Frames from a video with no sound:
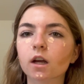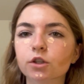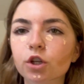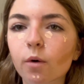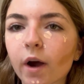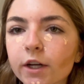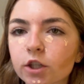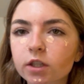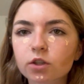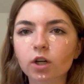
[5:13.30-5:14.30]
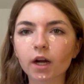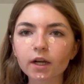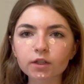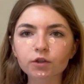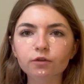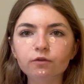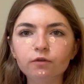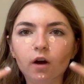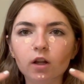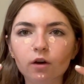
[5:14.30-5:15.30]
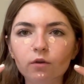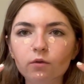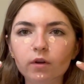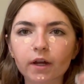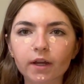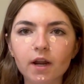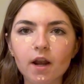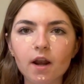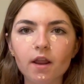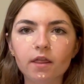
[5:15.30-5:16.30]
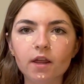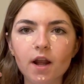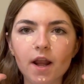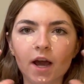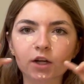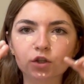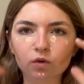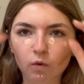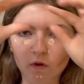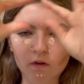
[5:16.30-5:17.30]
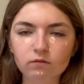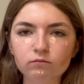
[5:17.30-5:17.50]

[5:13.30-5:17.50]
So I just try to follow like the natural